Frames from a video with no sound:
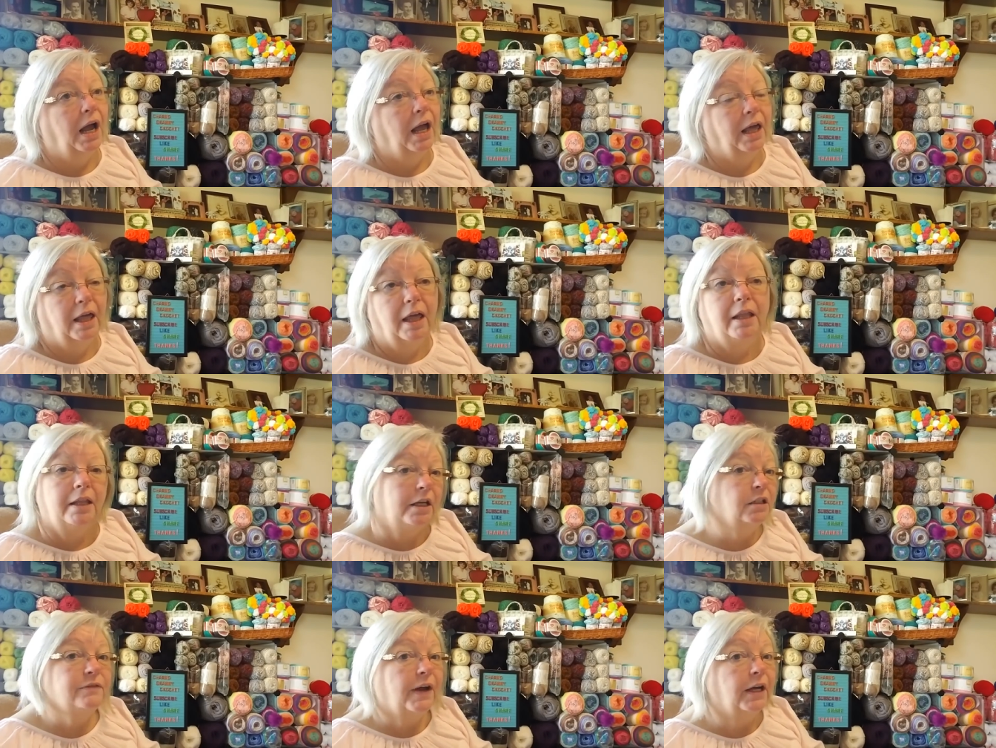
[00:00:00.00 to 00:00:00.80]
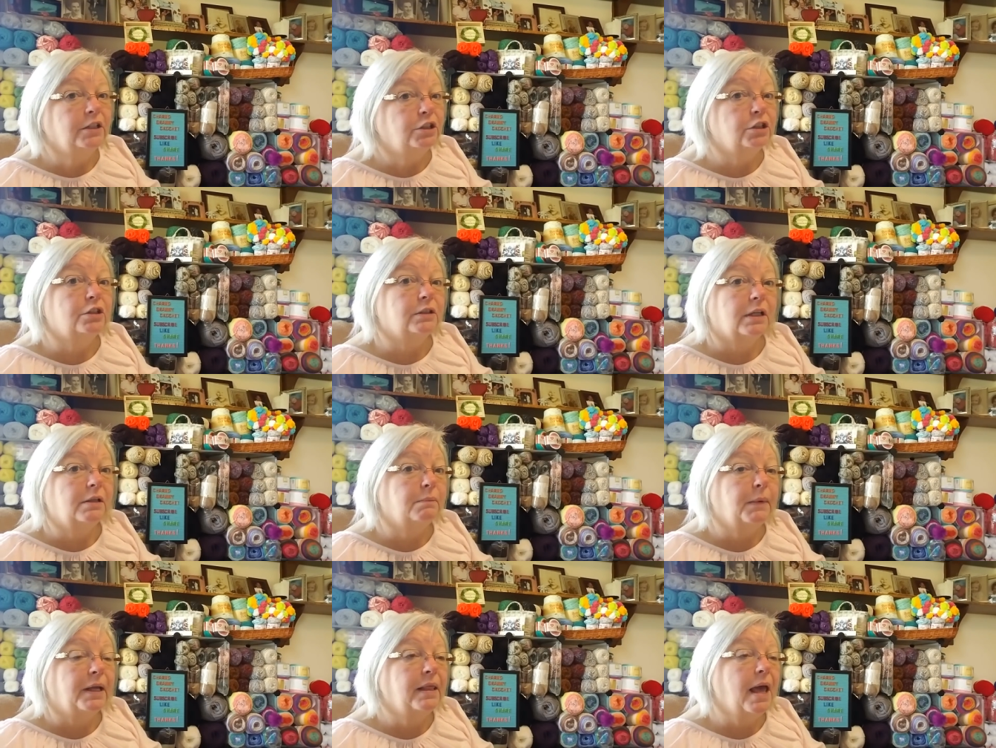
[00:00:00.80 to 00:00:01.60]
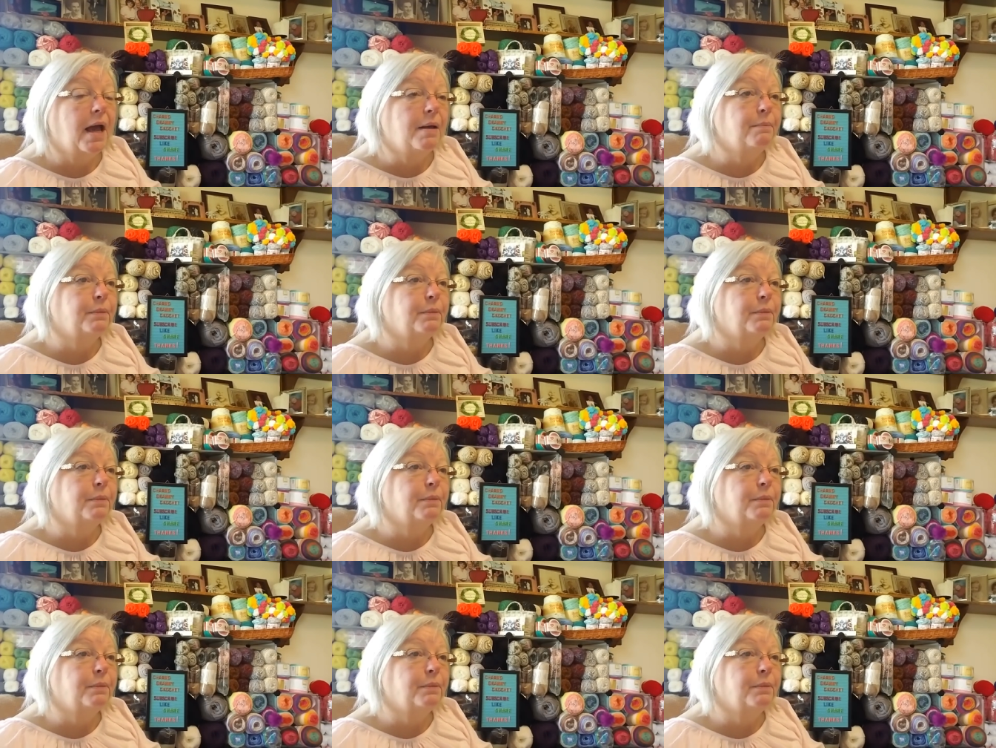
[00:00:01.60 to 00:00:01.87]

and that's fine too. I don't mind that,